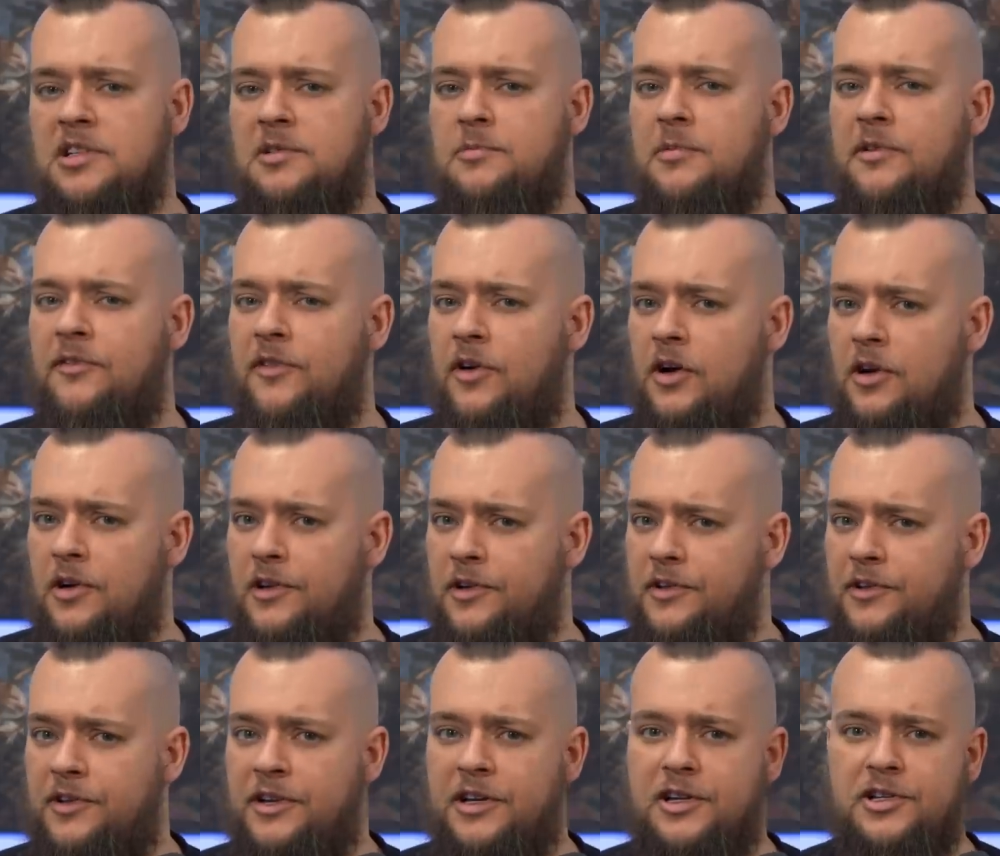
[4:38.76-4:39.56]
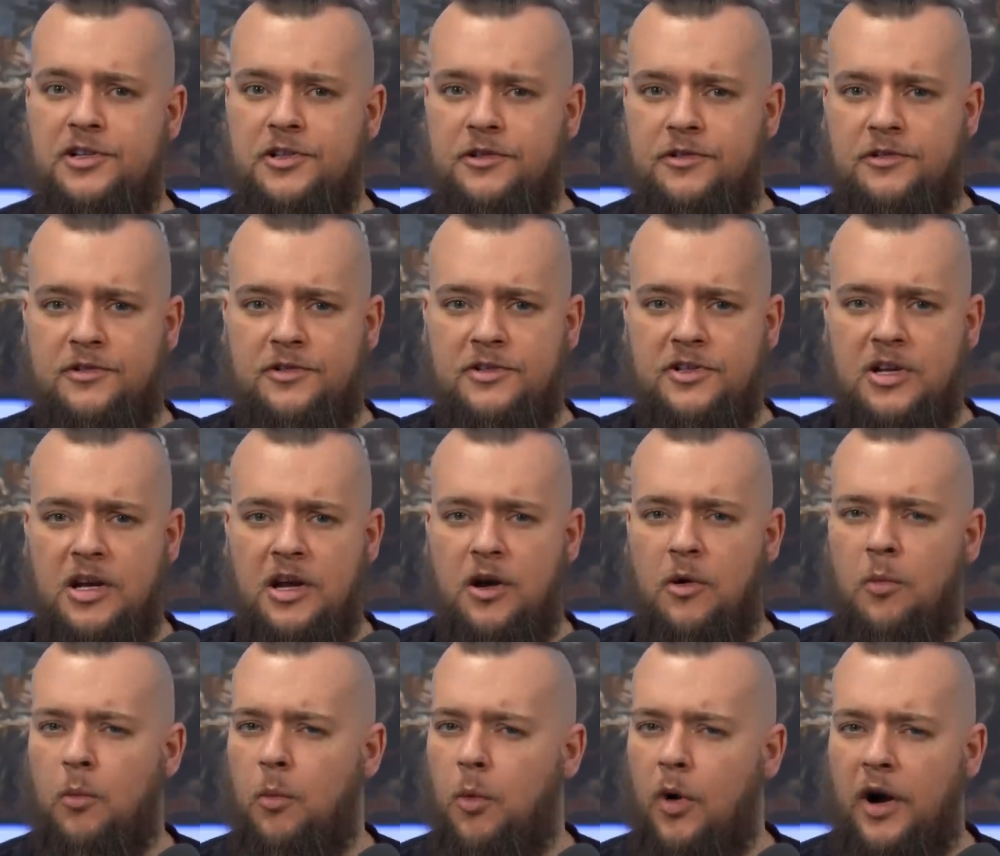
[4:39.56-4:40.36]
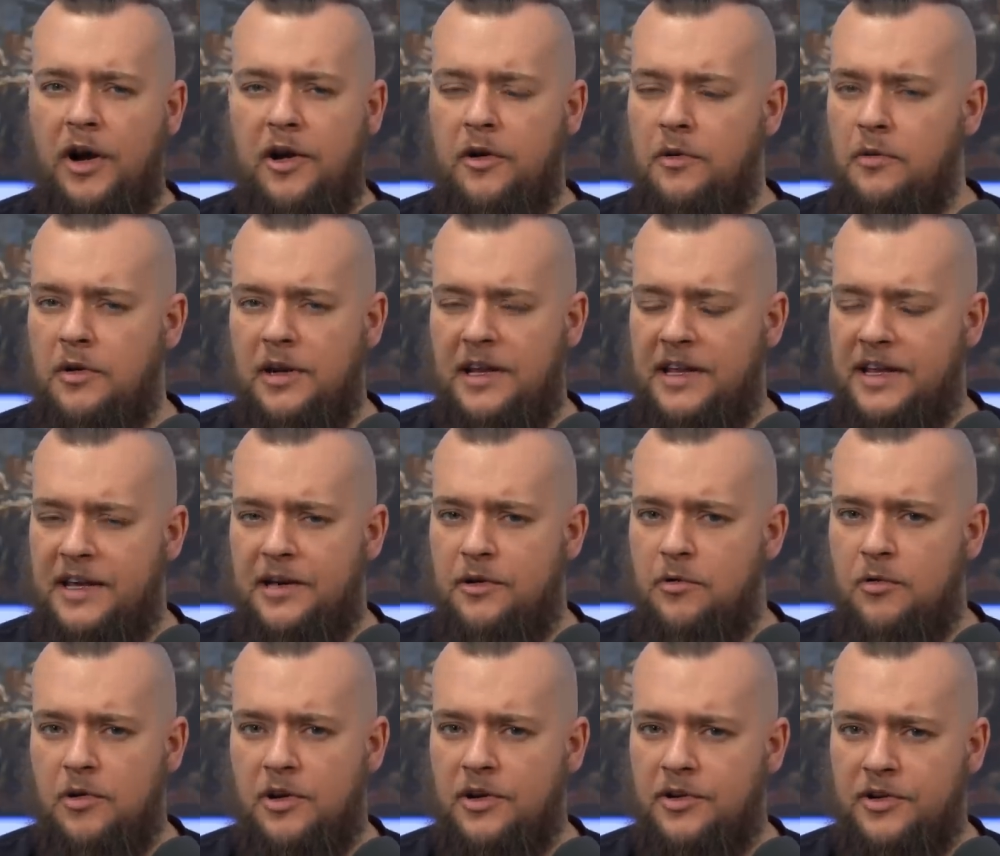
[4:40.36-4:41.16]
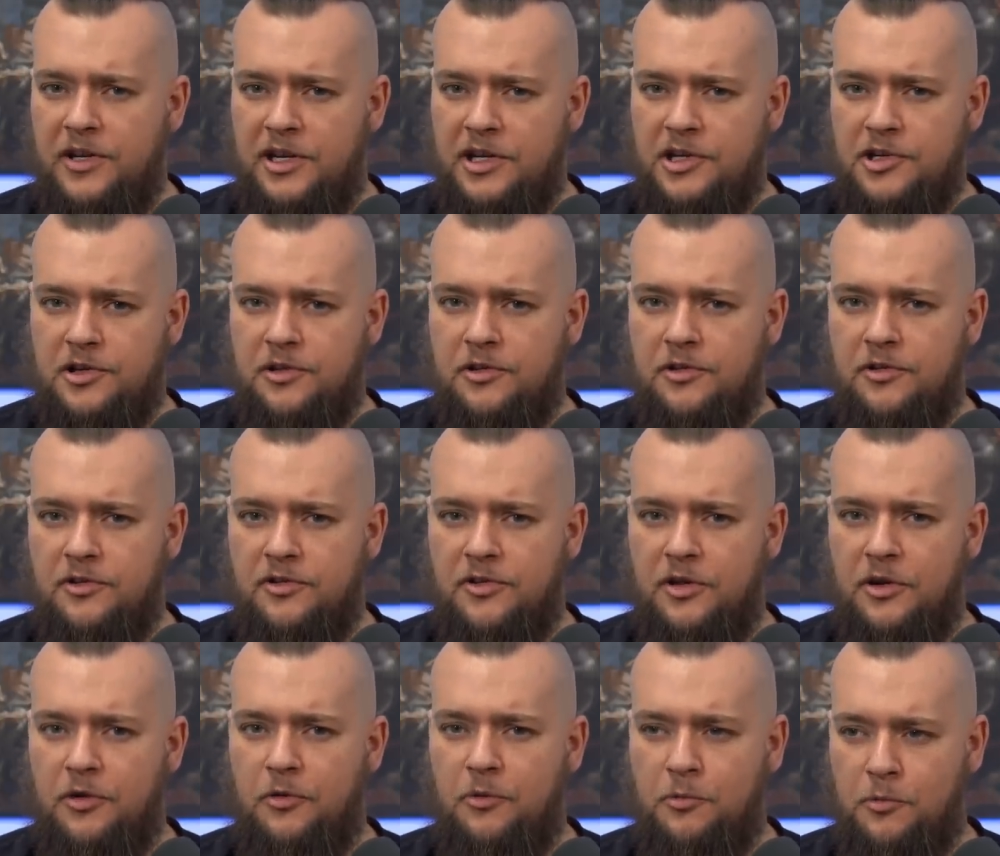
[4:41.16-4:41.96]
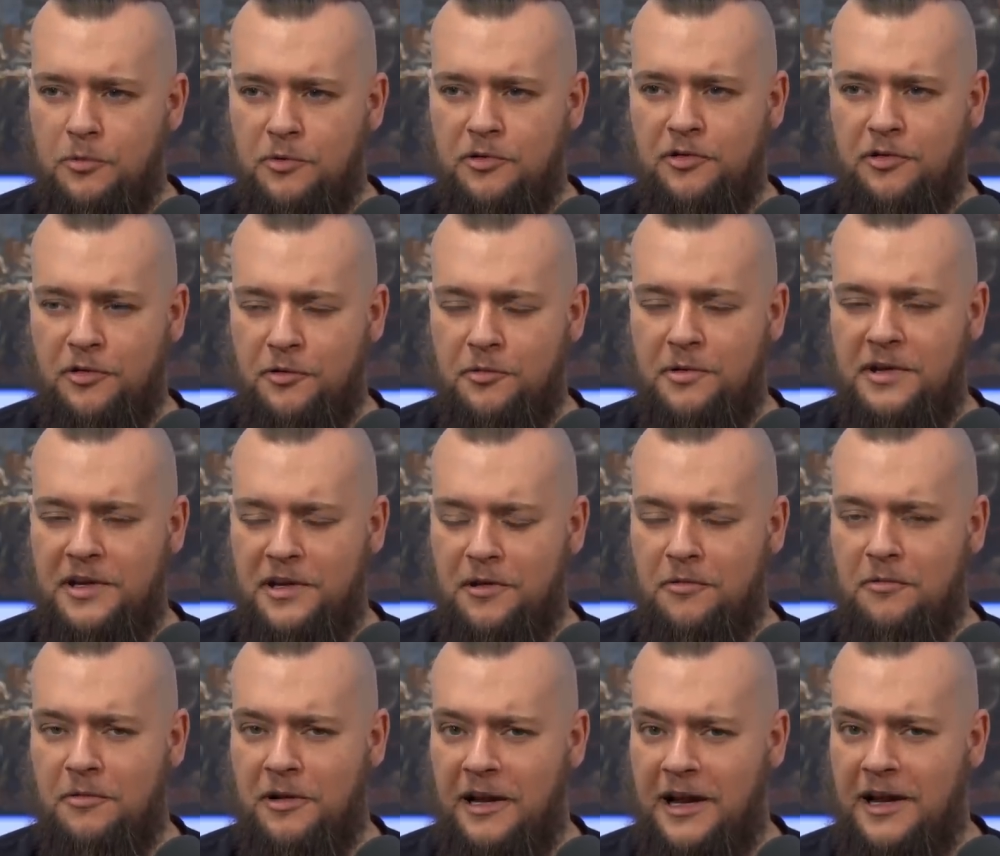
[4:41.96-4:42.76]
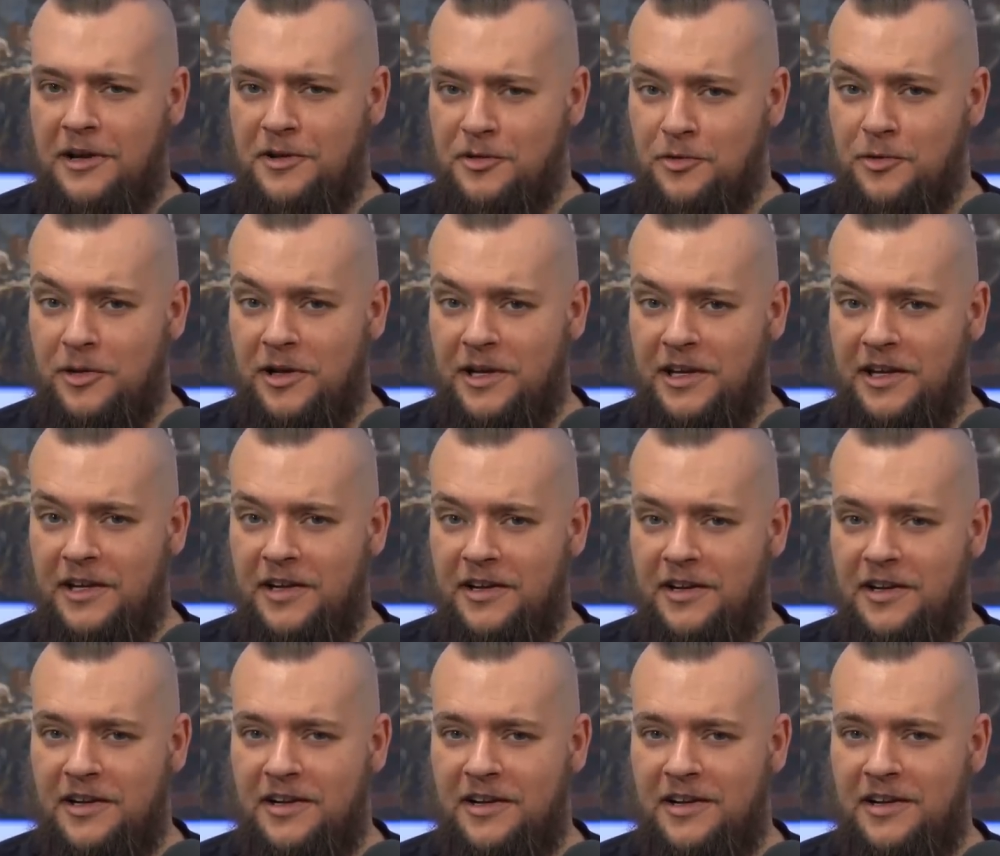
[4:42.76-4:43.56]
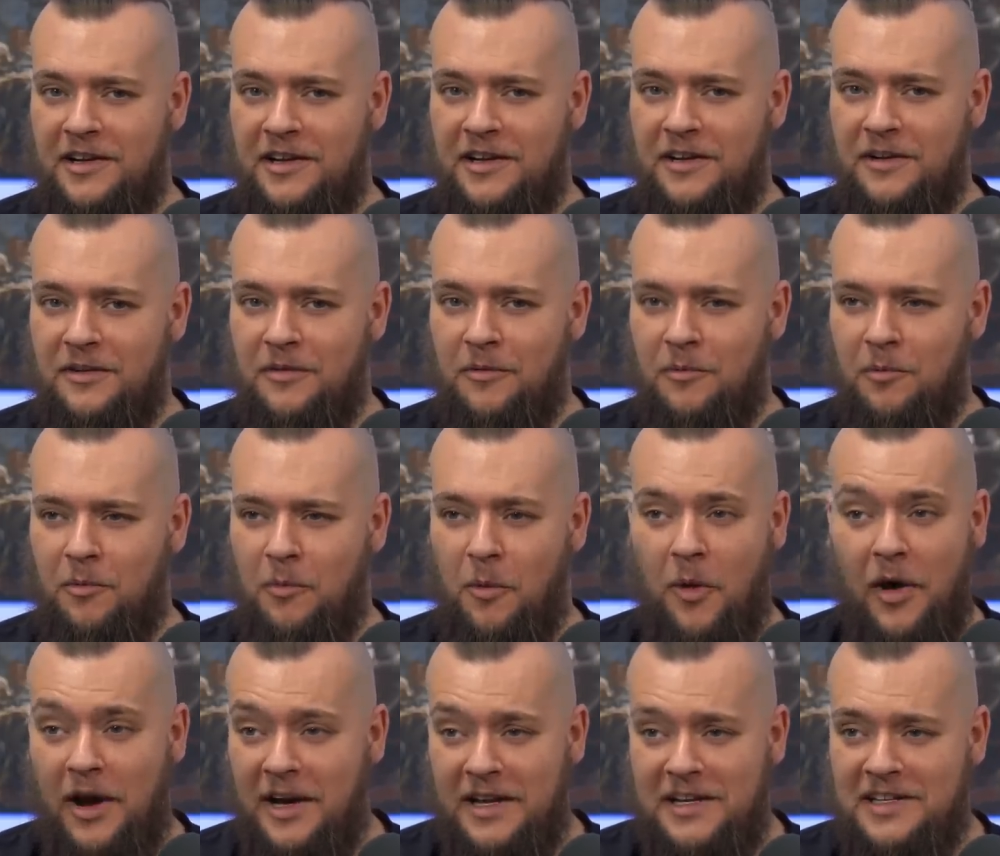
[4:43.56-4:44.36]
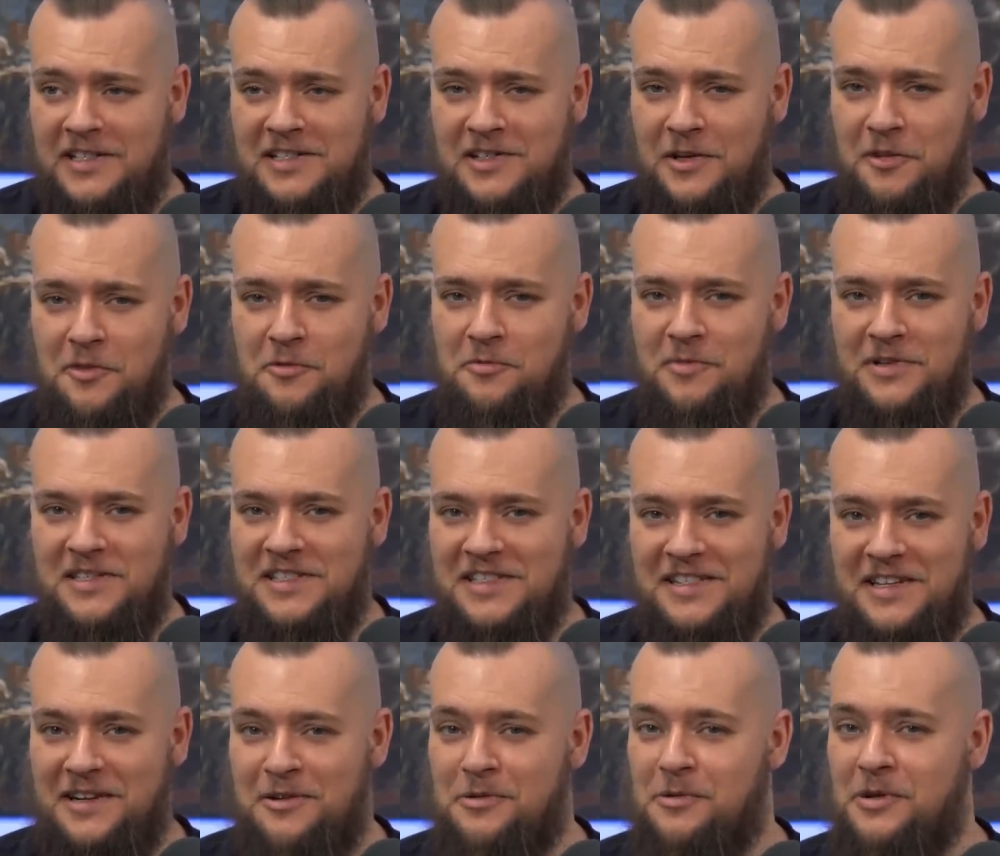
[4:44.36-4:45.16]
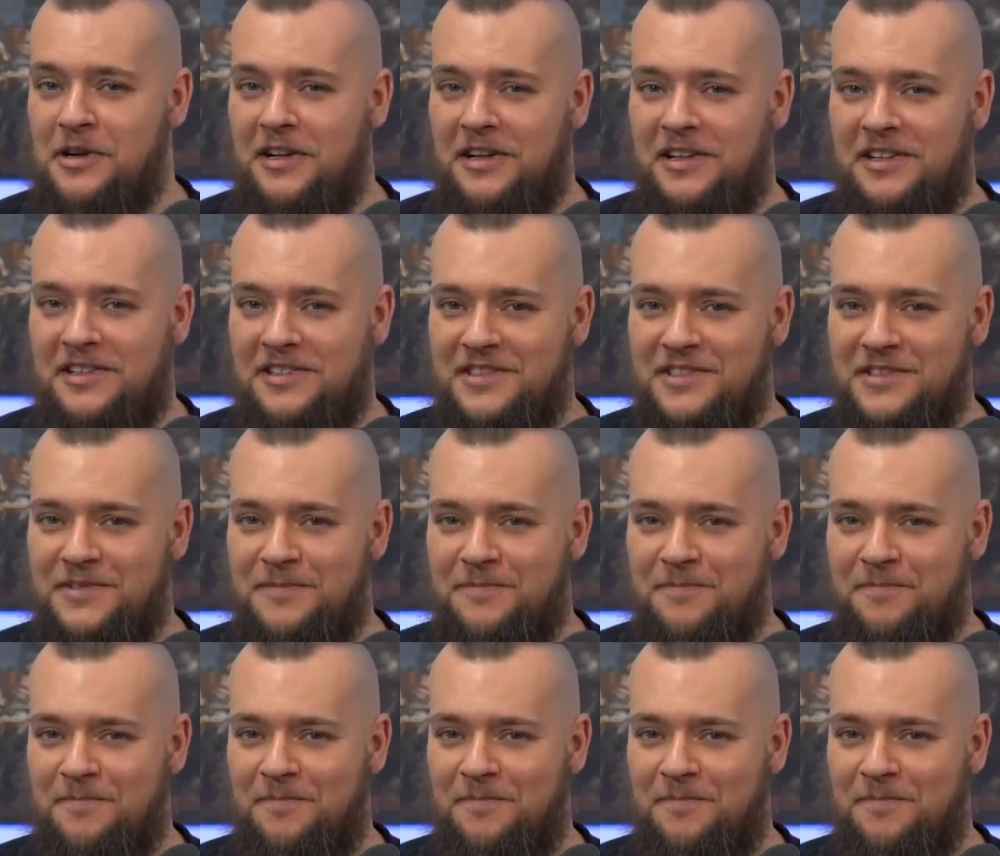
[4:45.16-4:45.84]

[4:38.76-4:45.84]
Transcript: some of our conditions, why only heal conditions that also heal naturally? Why so mysterious?